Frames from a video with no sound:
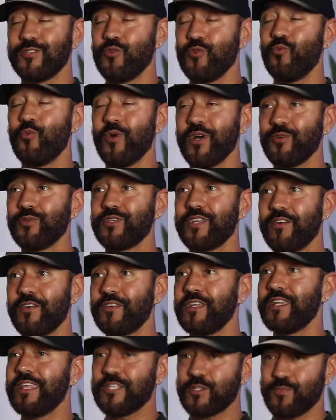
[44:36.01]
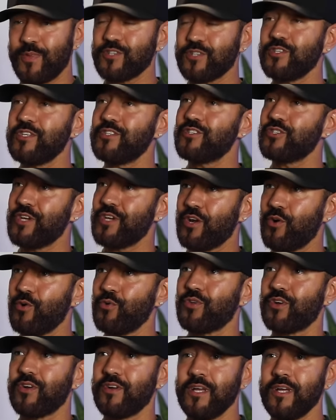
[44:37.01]
you will definitely, especially as you get
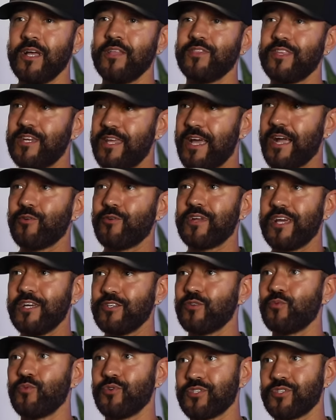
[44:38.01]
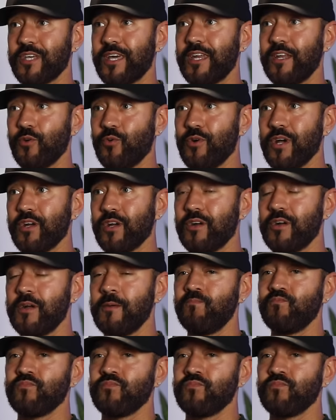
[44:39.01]
older, the degradation will set in quicker.